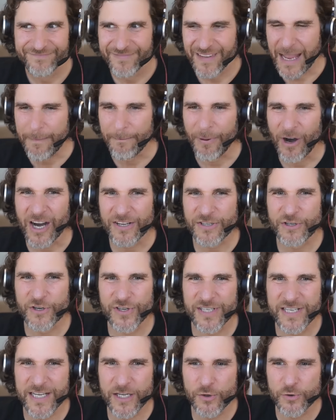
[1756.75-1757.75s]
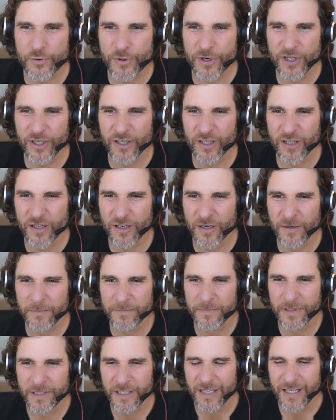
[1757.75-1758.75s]
imposter
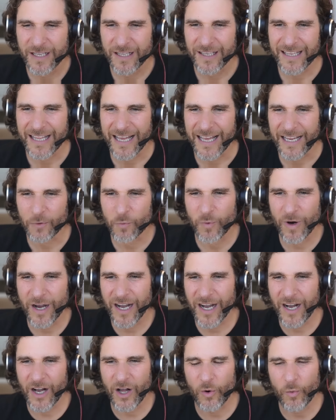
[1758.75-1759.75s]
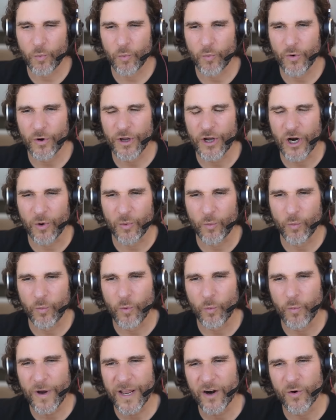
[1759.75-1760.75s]
syndrome like well you know
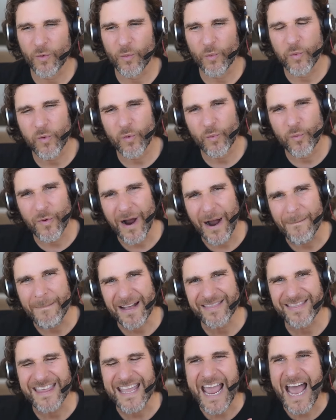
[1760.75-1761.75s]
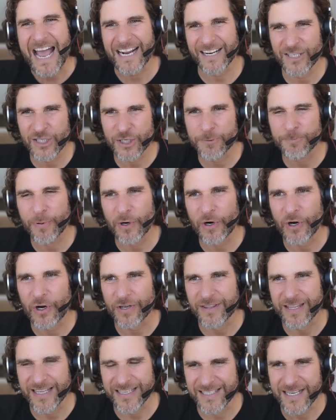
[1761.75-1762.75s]
we don't i'm not the
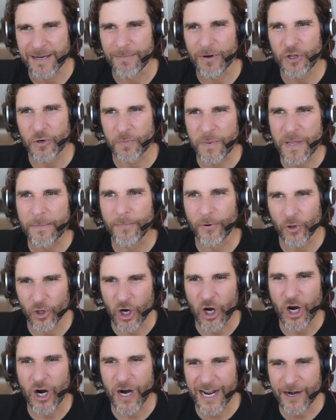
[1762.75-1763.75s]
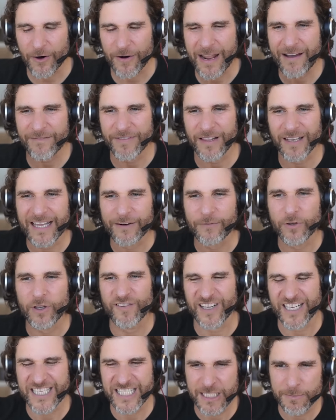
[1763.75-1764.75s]
expert that some other people are i don't have the level of
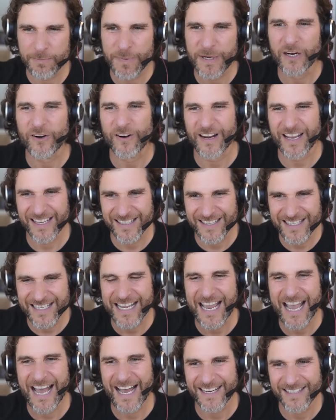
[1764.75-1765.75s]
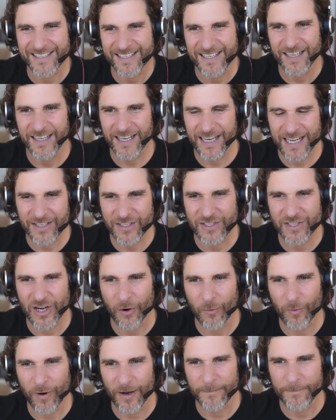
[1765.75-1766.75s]
experience yet and
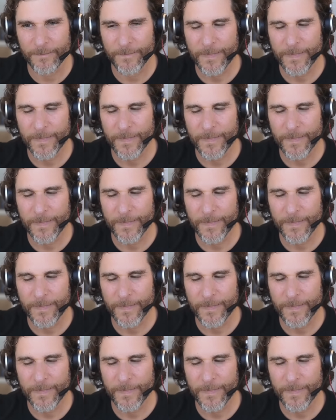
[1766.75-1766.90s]
so on